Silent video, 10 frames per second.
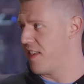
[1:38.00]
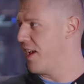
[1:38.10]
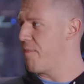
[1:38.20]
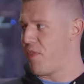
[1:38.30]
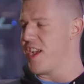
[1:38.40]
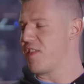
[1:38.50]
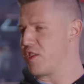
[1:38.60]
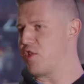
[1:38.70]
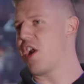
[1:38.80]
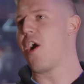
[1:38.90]

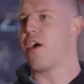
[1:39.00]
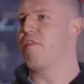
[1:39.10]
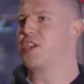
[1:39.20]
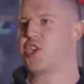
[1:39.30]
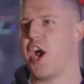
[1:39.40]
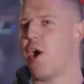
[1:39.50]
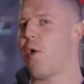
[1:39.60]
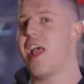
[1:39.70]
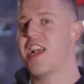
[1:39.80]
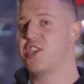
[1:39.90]
the star of the
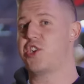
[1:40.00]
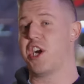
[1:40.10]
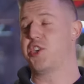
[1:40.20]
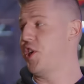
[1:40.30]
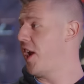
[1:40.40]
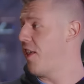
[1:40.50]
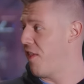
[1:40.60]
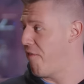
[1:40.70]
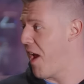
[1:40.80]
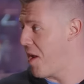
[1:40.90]
show, shushing
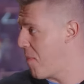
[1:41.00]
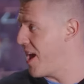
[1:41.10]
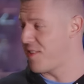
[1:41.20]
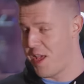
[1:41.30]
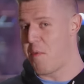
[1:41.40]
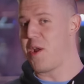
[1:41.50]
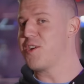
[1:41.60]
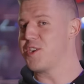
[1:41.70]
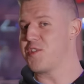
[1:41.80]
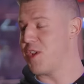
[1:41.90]
the fan base that we
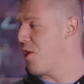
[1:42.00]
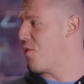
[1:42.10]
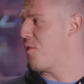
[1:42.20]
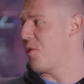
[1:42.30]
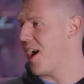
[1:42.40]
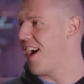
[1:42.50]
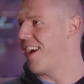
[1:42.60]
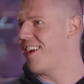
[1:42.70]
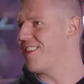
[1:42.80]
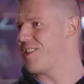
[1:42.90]
are just so
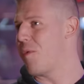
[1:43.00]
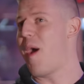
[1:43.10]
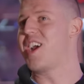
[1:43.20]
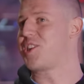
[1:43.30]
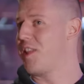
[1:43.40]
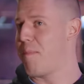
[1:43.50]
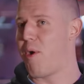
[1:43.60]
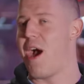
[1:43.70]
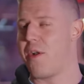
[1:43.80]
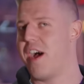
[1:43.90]
passionately
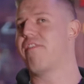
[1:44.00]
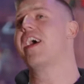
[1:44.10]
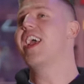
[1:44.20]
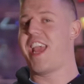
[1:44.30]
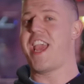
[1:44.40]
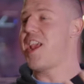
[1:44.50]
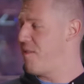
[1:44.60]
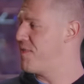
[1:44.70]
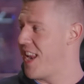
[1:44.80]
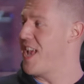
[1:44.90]
proud of,
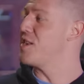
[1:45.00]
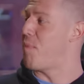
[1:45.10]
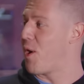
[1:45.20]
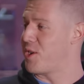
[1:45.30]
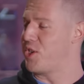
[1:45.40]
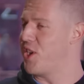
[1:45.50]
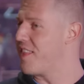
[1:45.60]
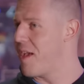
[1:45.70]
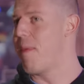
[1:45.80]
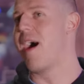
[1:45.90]
he did his part to
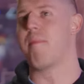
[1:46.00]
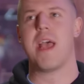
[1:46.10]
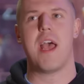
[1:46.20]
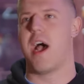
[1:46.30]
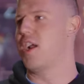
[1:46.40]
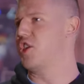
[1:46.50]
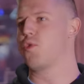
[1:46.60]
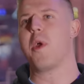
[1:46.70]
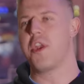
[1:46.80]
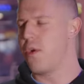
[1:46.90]
shut them up. I
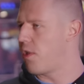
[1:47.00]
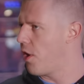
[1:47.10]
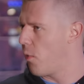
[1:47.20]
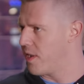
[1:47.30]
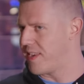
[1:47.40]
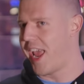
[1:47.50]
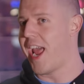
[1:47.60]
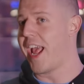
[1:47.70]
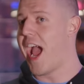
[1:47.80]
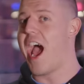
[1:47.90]
just went nuclear once
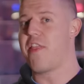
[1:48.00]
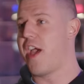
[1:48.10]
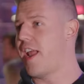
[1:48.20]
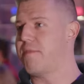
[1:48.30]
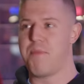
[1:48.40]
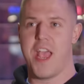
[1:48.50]
again. A guy that